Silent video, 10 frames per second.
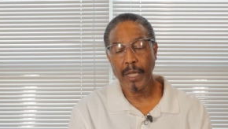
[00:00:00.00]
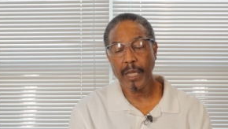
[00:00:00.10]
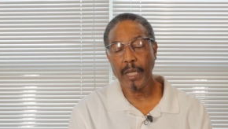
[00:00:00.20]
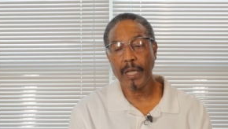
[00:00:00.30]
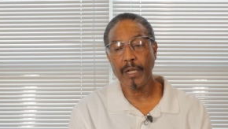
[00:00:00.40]

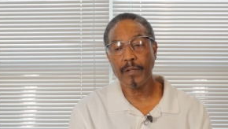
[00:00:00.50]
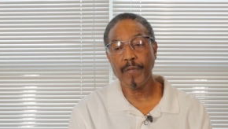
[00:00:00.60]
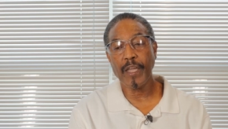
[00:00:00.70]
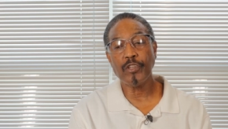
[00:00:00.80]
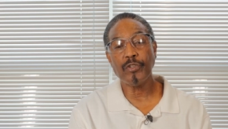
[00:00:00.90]
And
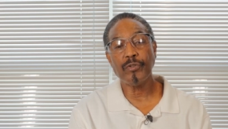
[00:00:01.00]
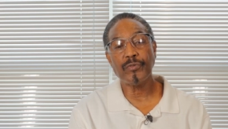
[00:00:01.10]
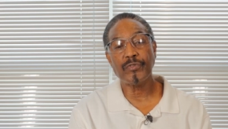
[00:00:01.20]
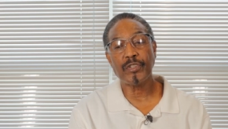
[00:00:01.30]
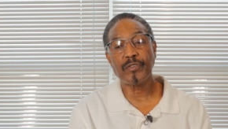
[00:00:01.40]
they
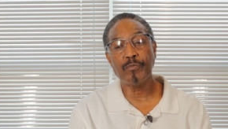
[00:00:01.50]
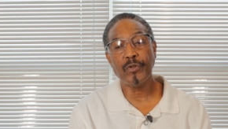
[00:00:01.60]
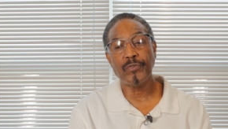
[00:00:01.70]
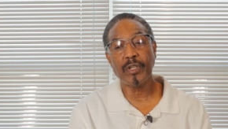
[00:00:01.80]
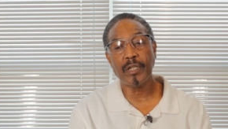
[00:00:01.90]
used this
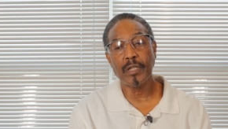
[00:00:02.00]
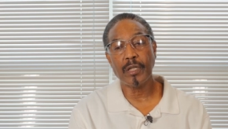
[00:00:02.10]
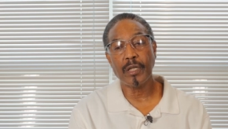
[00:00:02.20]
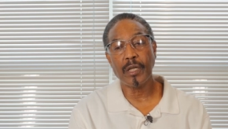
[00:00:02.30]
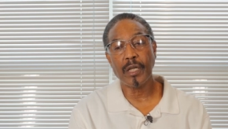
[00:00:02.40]
movie
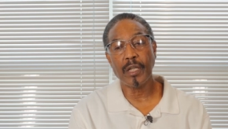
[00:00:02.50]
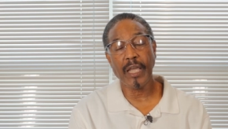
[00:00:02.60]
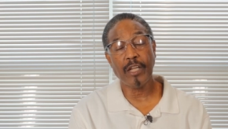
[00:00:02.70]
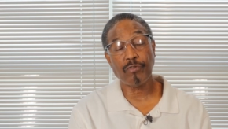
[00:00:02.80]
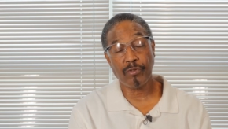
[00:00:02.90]

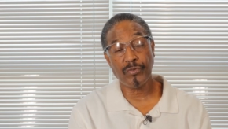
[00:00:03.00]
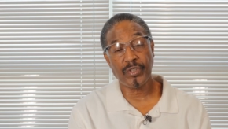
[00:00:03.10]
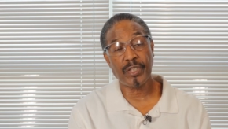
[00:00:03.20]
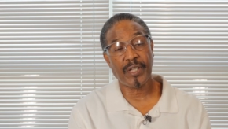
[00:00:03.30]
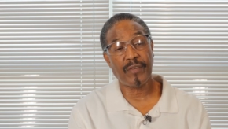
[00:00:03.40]
they introduced
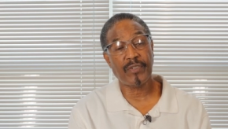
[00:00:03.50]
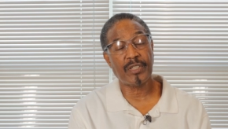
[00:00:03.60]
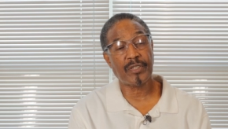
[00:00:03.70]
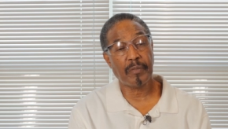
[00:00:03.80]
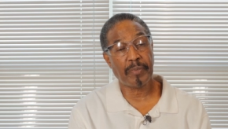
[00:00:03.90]
it as
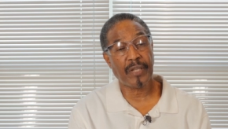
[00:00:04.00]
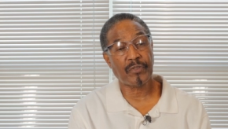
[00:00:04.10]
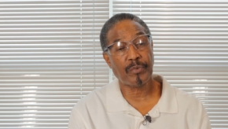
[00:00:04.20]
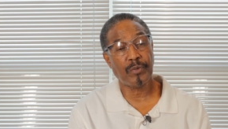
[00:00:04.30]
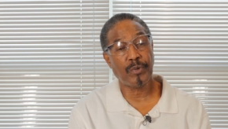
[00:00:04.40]
evidence in the
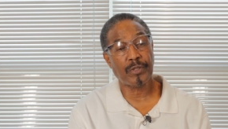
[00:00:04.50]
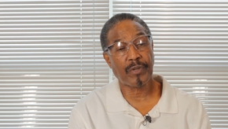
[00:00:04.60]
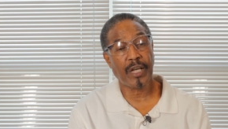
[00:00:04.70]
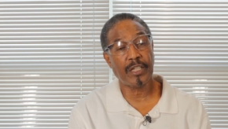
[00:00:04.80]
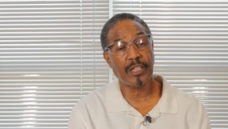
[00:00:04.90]
Panther 21
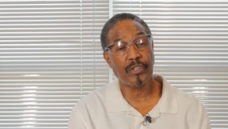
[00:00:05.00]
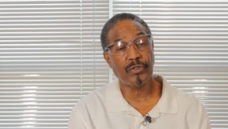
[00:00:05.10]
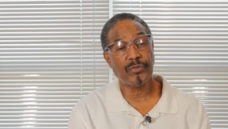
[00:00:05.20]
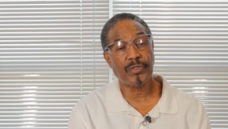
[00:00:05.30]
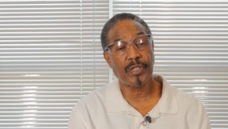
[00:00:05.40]
trial, and they
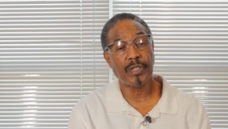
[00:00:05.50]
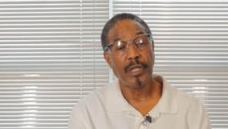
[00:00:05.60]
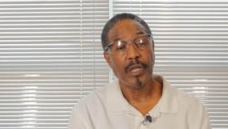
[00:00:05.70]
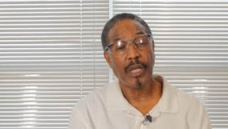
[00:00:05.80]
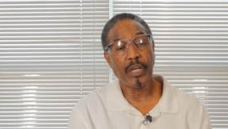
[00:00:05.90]
used it
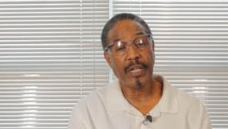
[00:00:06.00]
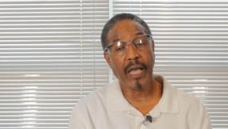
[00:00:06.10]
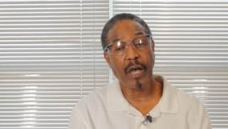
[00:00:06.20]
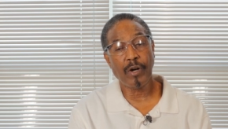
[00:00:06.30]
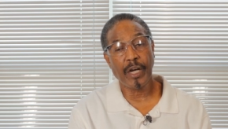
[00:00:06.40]
in
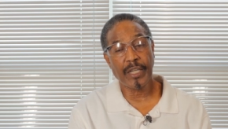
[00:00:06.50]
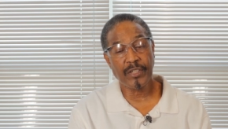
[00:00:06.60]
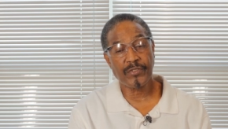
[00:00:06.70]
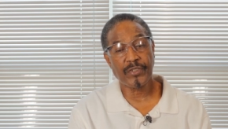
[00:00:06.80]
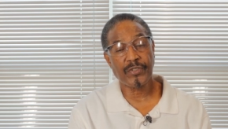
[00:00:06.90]
our,
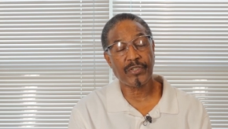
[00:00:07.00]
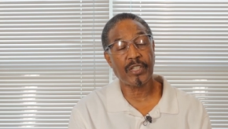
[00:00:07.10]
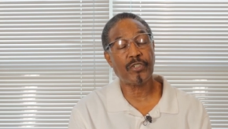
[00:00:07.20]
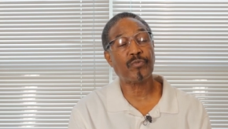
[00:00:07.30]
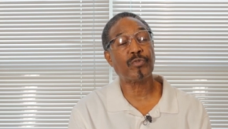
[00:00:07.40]
against us to
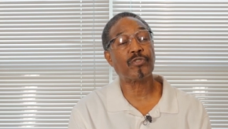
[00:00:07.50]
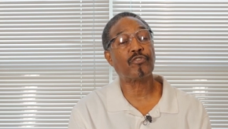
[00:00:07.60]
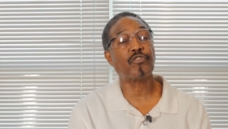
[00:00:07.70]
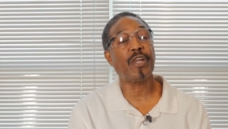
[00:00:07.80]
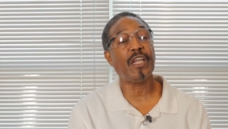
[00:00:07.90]
say this was a
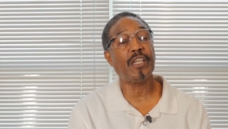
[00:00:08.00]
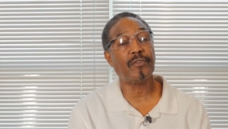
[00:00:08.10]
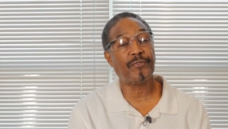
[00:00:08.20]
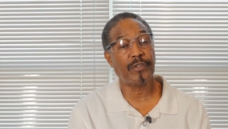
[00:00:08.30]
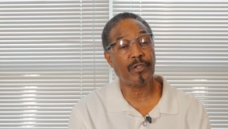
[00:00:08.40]

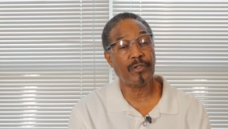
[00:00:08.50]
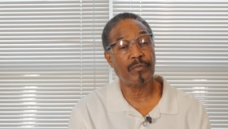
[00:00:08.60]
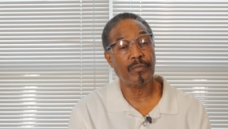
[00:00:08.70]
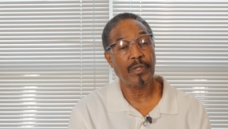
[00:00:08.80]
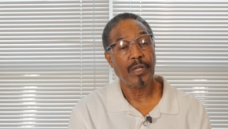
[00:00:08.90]
training film